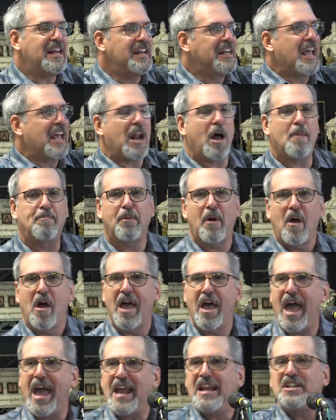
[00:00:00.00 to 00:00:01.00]
get up
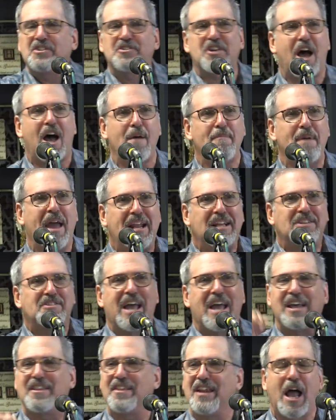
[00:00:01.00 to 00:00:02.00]
anytime, any day
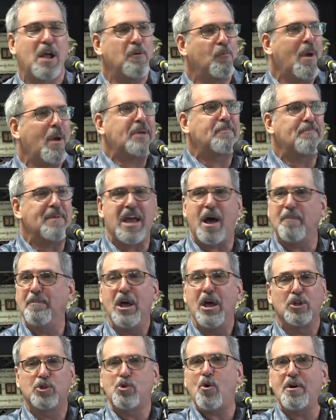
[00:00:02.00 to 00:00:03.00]
of the night, wake me up,
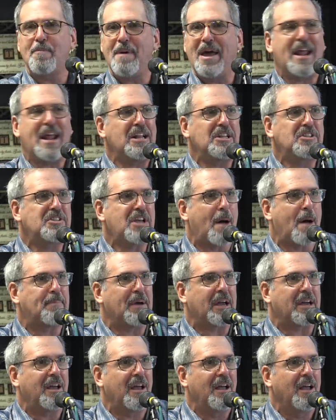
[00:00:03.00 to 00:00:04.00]
talk about any
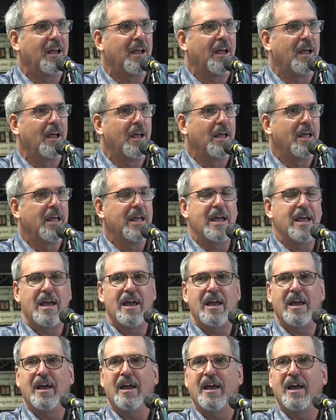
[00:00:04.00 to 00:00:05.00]
topic?
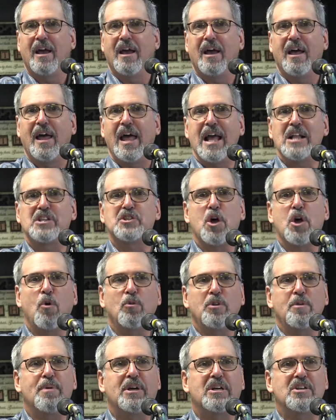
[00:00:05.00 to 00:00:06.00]
It's only
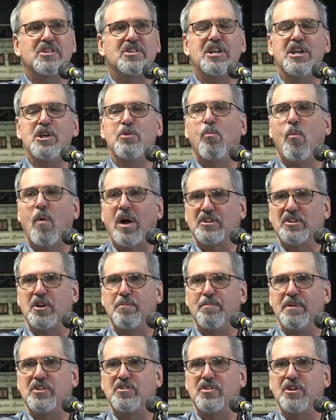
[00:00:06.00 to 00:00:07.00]
because he wanted
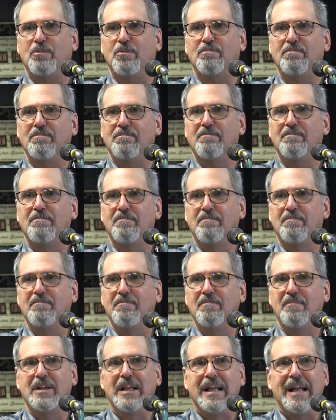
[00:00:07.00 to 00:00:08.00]
me to.
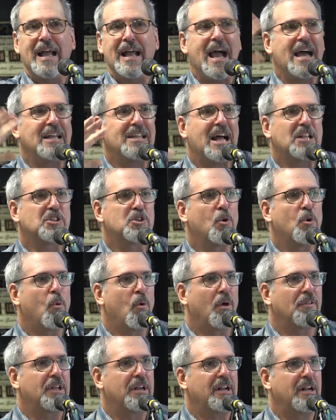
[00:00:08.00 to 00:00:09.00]
And that's all
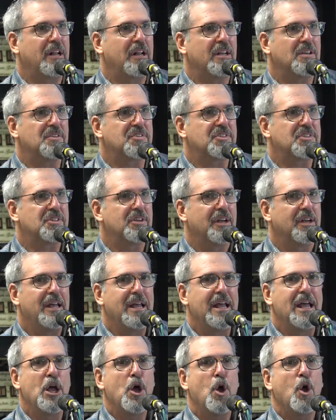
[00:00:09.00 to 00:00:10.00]
that it is.
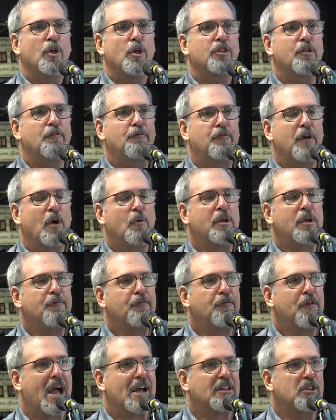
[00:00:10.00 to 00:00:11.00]
The very
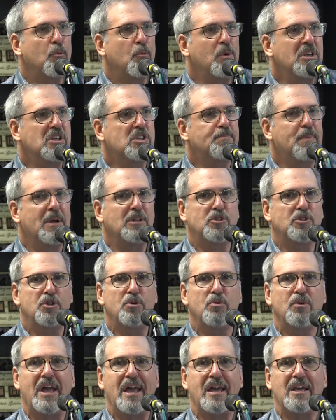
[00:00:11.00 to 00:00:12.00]
fact that we spend 2
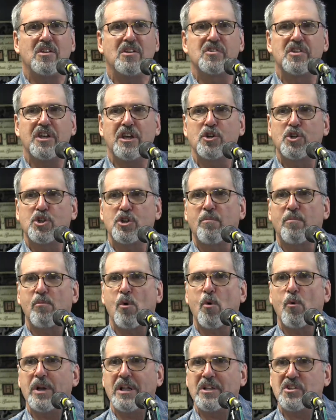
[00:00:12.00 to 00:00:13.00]
days in
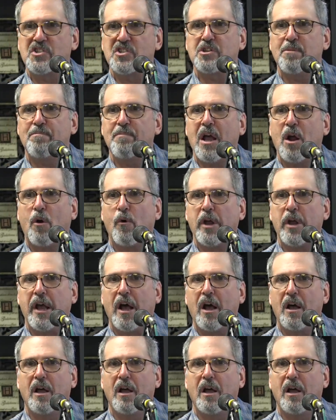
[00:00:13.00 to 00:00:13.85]
Shomron, in Samaria,